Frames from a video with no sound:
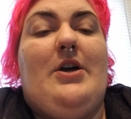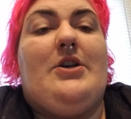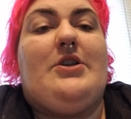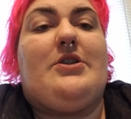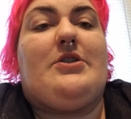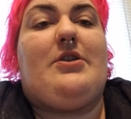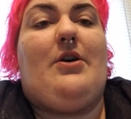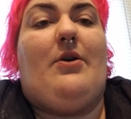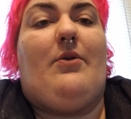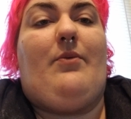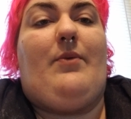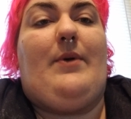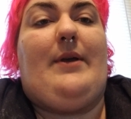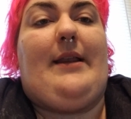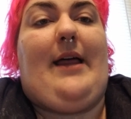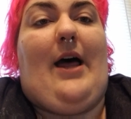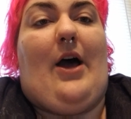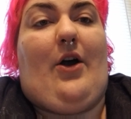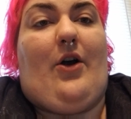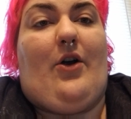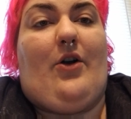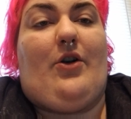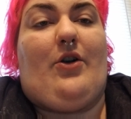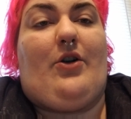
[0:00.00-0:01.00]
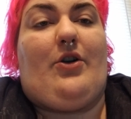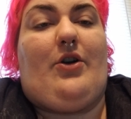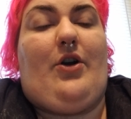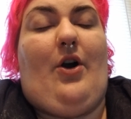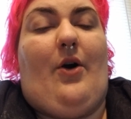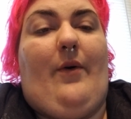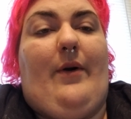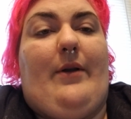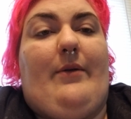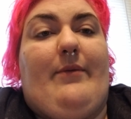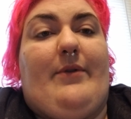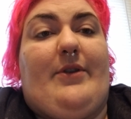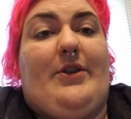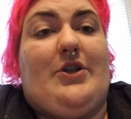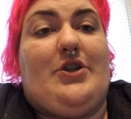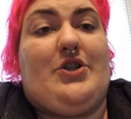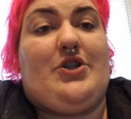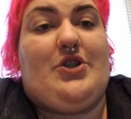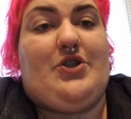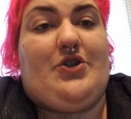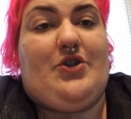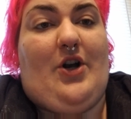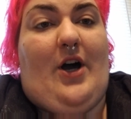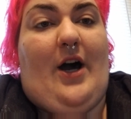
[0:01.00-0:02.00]
So we let her go in with a
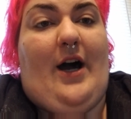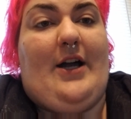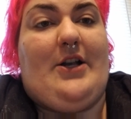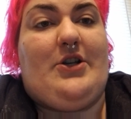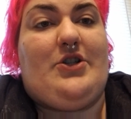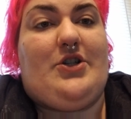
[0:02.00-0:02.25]
straw